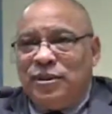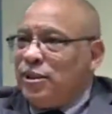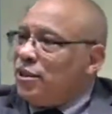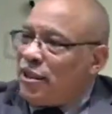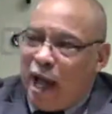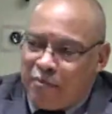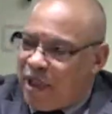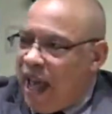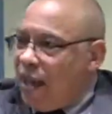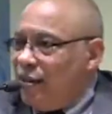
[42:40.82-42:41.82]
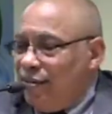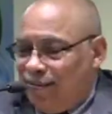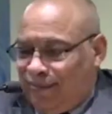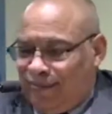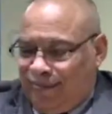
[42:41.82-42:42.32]
to stop that?
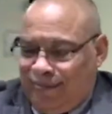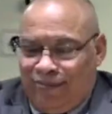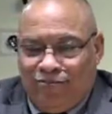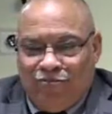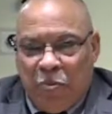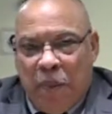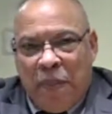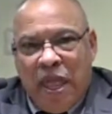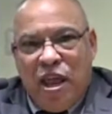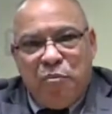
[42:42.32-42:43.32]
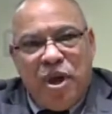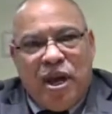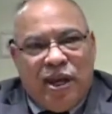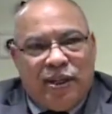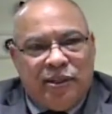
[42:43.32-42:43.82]
Amen.